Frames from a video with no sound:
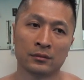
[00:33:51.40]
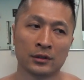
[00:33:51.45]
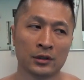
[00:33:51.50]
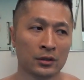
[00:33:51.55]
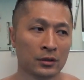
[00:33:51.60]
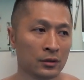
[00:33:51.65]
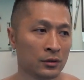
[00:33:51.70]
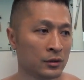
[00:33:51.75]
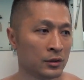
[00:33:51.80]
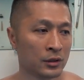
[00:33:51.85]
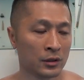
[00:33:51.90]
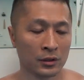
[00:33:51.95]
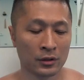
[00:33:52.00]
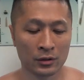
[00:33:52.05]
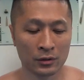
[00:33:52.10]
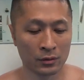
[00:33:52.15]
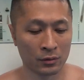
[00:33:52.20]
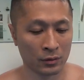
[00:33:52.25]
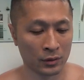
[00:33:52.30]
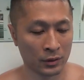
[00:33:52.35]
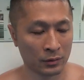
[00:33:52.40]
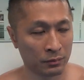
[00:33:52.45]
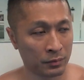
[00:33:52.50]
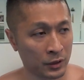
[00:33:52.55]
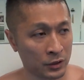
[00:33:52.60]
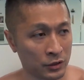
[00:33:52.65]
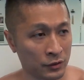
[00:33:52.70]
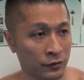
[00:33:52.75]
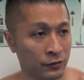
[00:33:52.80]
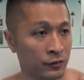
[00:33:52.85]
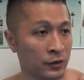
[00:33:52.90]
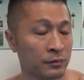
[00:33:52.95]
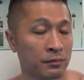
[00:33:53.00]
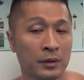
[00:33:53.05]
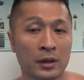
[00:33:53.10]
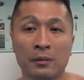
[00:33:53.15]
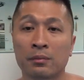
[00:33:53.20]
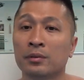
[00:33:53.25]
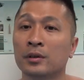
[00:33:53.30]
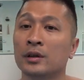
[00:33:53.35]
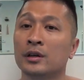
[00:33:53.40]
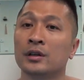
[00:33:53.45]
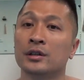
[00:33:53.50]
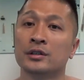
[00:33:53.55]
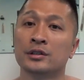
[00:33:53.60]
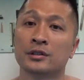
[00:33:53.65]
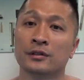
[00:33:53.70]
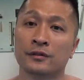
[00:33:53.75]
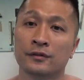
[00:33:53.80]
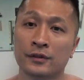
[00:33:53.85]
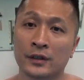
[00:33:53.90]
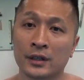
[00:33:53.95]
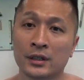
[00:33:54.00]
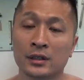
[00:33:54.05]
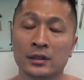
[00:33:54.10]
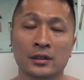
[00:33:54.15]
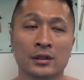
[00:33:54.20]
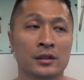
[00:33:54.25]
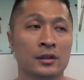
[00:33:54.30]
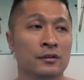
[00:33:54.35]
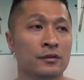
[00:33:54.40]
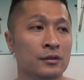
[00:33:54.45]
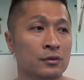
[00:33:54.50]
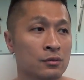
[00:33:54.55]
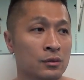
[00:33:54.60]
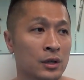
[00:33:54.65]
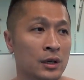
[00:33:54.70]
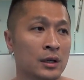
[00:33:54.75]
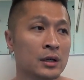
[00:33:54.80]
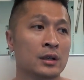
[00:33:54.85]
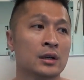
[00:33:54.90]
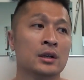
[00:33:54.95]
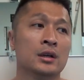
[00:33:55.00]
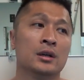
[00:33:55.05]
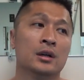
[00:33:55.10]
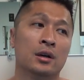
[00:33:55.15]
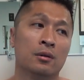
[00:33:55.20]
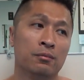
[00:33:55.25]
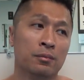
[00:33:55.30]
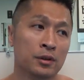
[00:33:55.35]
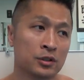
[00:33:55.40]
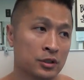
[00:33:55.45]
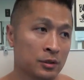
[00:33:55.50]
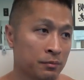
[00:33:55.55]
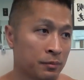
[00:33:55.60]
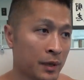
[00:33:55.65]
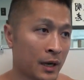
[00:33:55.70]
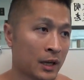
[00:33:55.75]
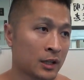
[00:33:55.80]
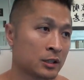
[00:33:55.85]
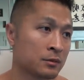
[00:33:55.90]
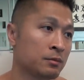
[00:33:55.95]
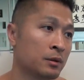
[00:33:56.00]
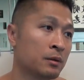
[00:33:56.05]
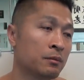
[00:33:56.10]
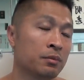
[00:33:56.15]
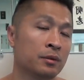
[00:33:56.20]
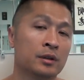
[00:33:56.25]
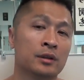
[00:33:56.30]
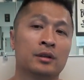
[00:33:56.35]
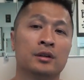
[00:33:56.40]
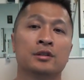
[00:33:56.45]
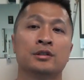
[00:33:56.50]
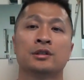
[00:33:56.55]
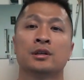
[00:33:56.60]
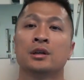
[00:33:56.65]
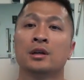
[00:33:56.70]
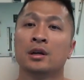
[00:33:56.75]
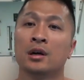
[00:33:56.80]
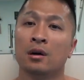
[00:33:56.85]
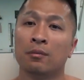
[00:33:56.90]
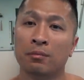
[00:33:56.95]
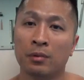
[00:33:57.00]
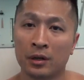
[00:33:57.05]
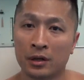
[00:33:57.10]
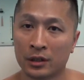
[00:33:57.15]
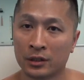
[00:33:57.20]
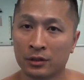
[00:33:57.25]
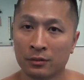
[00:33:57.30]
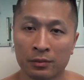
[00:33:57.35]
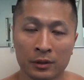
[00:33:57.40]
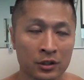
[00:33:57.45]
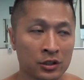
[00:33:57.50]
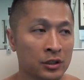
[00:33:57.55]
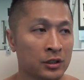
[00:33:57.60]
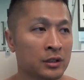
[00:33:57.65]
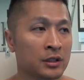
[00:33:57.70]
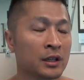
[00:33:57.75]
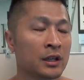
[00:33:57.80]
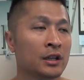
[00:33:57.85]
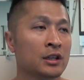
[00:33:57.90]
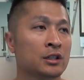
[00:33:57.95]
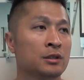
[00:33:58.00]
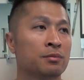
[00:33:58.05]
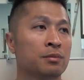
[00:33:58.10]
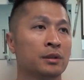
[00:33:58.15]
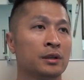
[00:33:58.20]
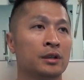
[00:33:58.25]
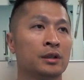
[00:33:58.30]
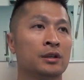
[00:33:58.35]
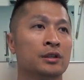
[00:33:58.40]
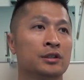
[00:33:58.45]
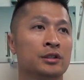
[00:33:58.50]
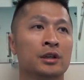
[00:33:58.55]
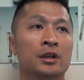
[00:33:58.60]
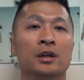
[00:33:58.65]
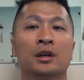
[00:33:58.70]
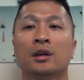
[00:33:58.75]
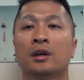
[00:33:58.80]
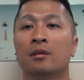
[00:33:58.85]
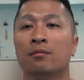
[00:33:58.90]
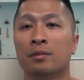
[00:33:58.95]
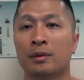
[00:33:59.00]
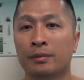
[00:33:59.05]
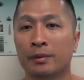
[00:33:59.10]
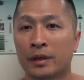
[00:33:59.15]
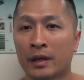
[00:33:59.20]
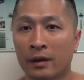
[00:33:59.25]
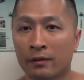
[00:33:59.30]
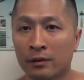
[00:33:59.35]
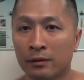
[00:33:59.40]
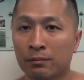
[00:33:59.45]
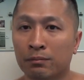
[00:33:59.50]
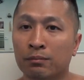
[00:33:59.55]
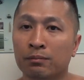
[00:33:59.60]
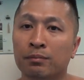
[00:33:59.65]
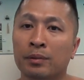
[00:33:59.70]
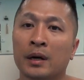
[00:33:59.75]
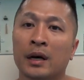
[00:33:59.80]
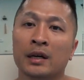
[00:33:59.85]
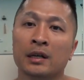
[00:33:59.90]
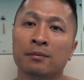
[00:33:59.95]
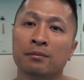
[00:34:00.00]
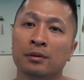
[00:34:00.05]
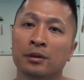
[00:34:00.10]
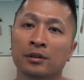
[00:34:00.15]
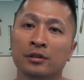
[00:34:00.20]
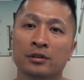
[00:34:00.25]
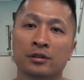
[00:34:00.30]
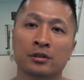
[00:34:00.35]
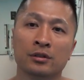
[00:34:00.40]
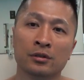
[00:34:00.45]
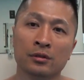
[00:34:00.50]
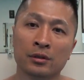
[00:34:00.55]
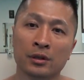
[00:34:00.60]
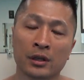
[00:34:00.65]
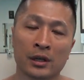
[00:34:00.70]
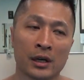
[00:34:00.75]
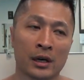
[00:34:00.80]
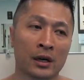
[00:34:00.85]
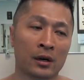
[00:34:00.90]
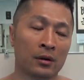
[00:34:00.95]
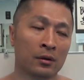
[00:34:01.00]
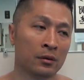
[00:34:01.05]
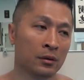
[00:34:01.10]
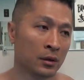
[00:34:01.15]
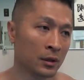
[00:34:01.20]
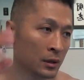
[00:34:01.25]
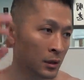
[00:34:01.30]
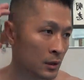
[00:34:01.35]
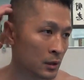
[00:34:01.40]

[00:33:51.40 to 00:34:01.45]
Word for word: You know, you could throw in a bunch of football players to fight in there if you want, a bunch of basketball players, a bunch of tennis players. Maybe have the bodybuilders duke it out.